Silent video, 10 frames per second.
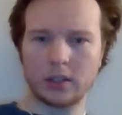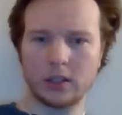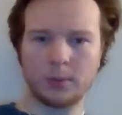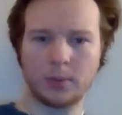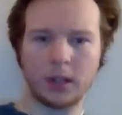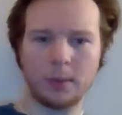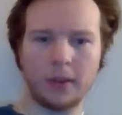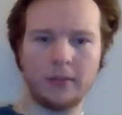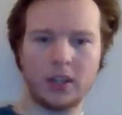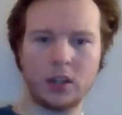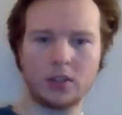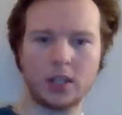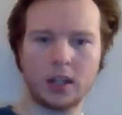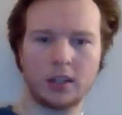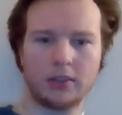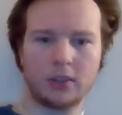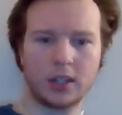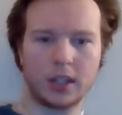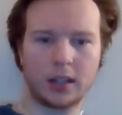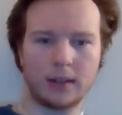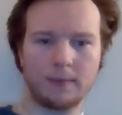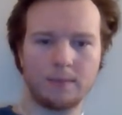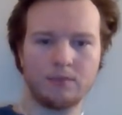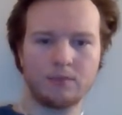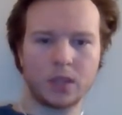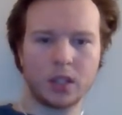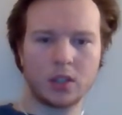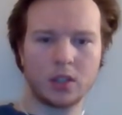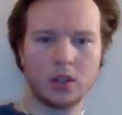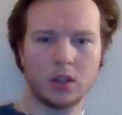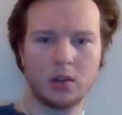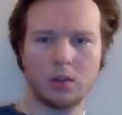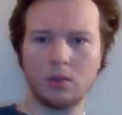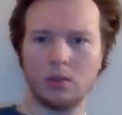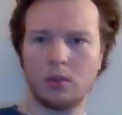just bring up my video settings for a second. So,